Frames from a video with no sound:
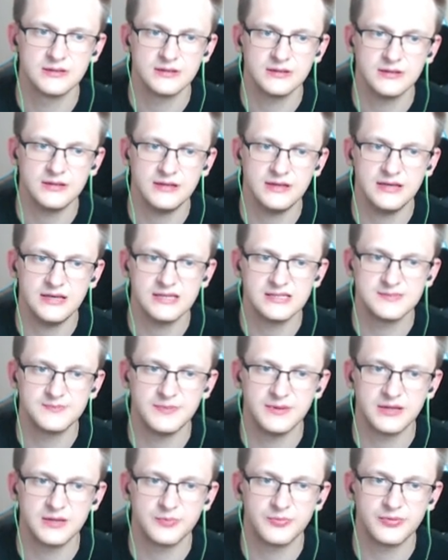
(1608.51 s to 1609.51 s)
East
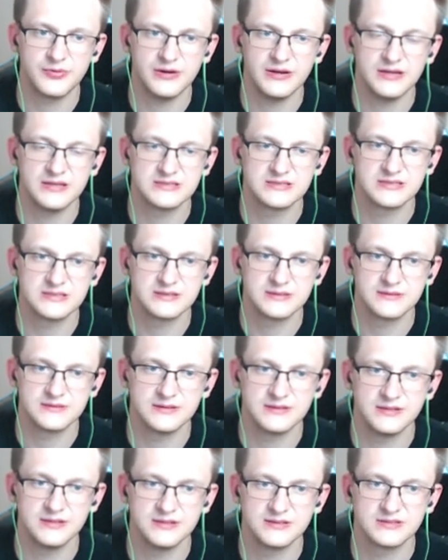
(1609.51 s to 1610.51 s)
Big Priest
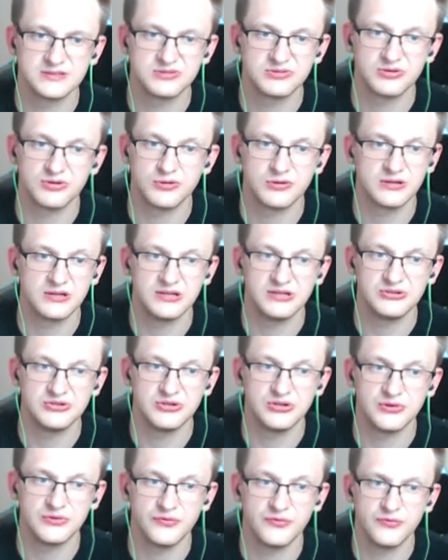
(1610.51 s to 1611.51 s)
is currently
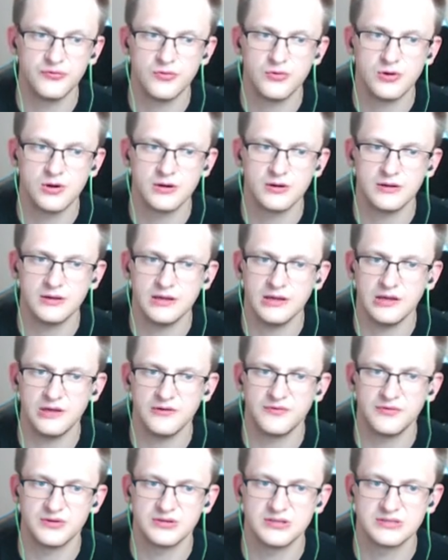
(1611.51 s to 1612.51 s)
tier four,
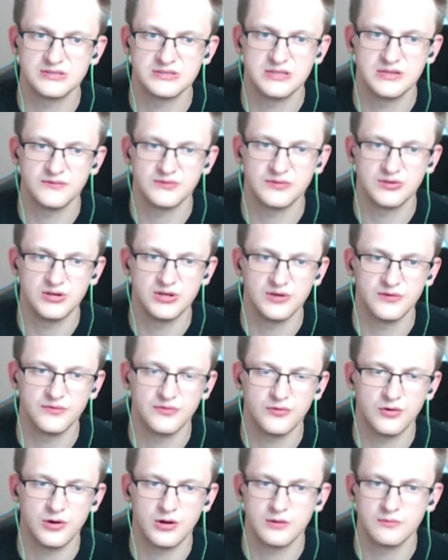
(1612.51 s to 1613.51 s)
if it is even tier
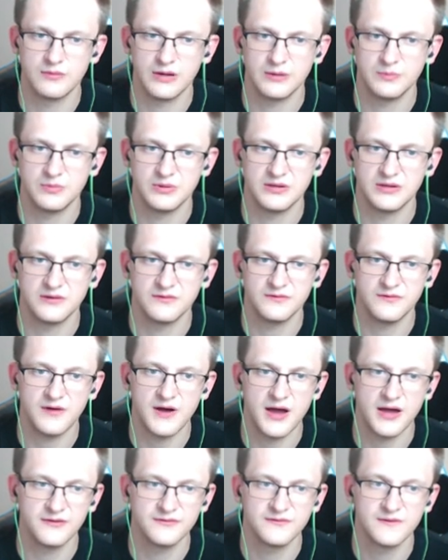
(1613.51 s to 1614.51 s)
four, it might be tier
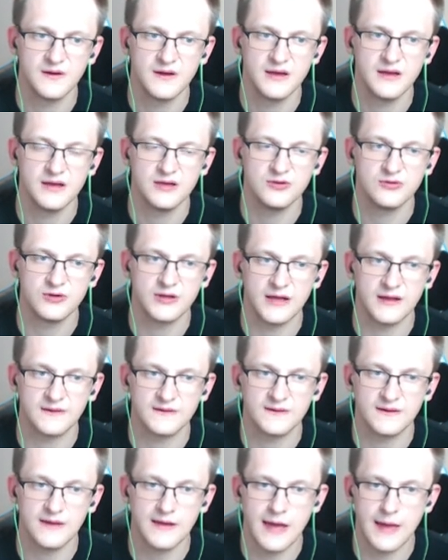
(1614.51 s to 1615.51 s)
five. You get
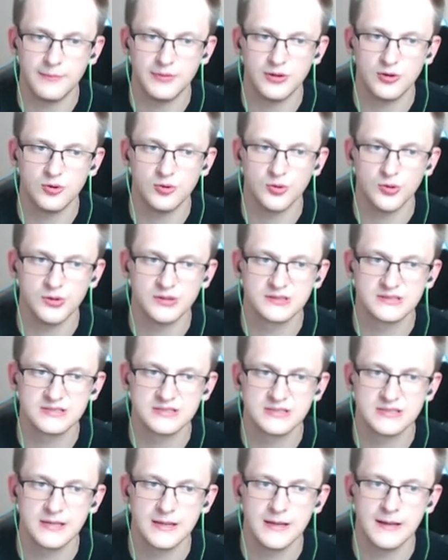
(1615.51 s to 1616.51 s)
Happy Ghouls,
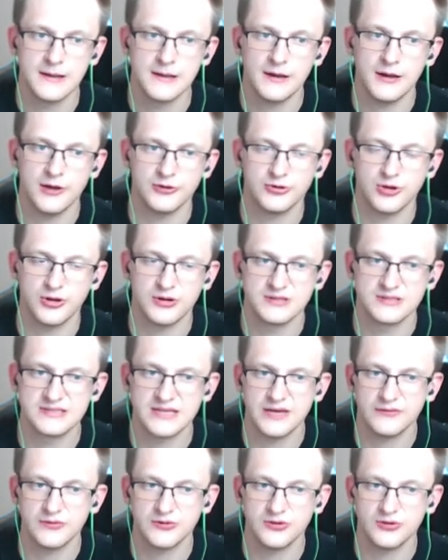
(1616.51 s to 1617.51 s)
Eternal
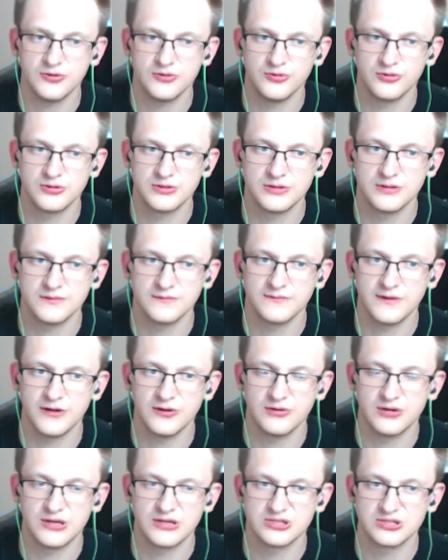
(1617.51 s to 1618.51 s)
Servitude, where you
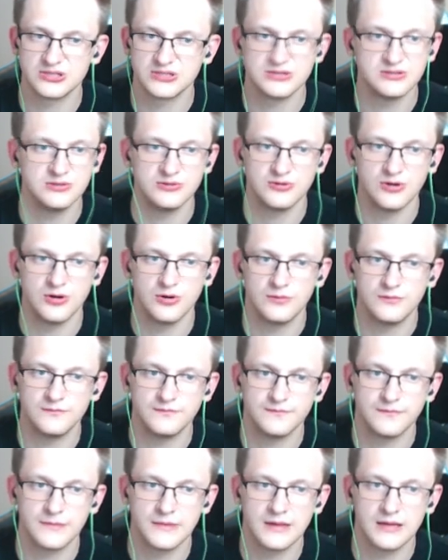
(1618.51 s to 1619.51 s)
can just, you know,
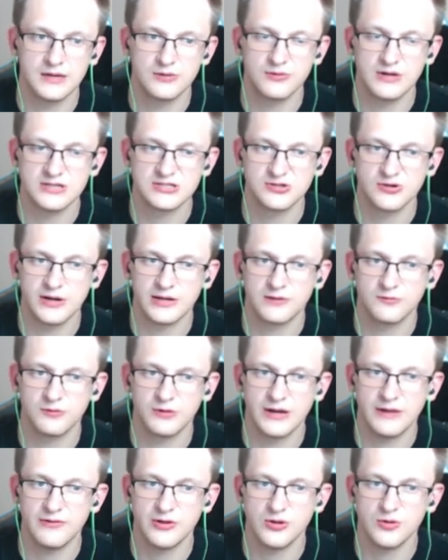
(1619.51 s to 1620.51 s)
resurrect
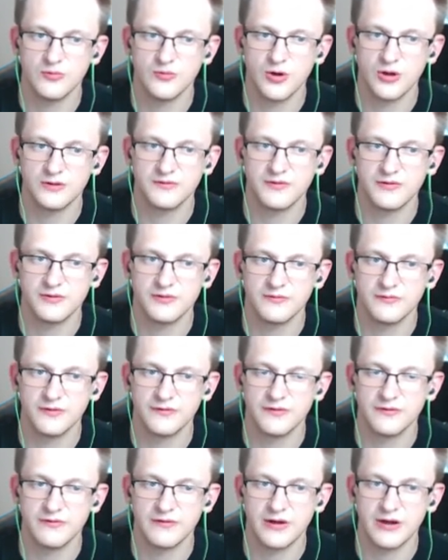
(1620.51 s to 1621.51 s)
whatever you want very, with a
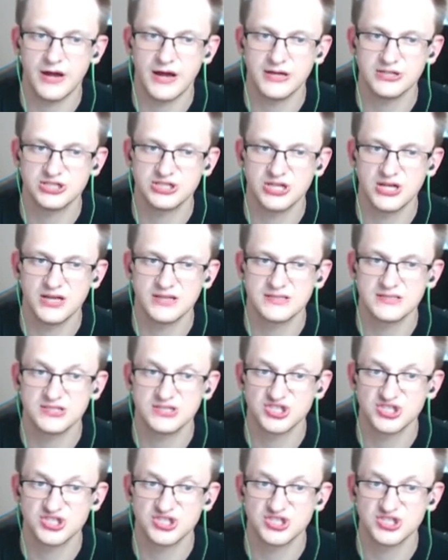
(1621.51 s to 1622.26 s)
very high chance.